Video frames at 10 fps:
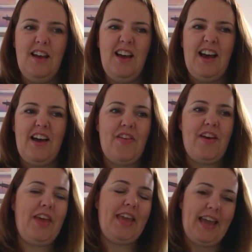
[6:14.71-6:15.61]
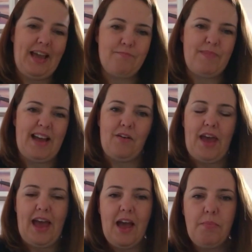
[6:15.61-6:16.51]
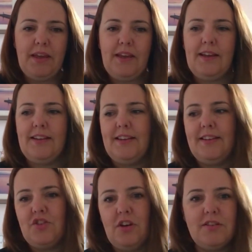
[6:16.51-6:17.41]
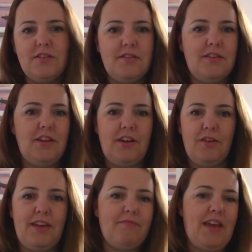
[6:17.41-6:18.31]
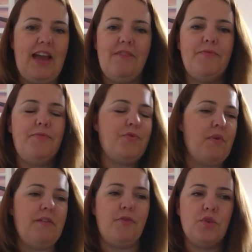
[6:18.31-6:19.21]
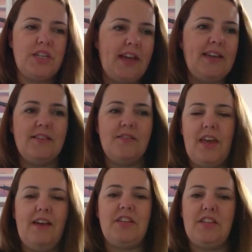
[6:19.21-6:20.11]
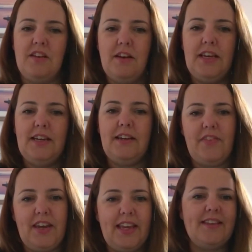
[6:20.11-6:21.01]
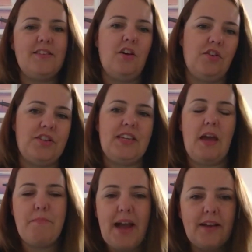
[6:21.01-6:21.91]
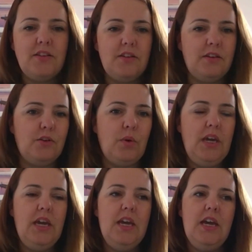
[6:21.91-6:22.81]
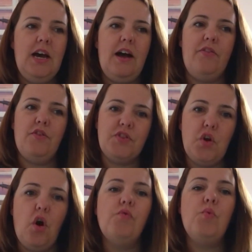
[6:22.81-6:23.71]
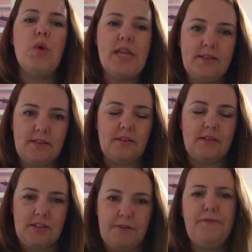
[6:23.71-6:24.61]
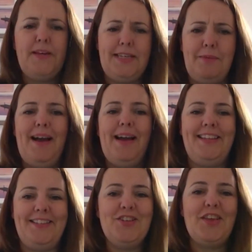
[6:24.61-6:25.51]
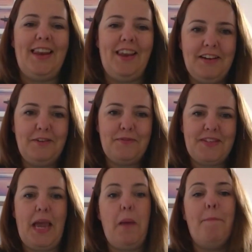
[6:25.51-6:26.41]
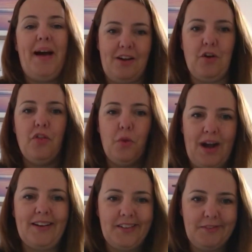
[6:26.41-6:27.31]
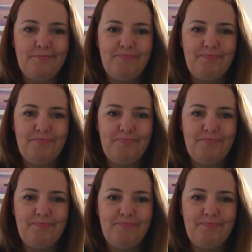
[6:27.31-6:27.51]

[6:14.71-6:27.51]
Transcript: and then they get out of the habit, and it just, you know, they have 3 or 4 days if they haven't done it, and then it gets harder to get back to, and there's not a reason to fit it back into their life to get back on the wagon.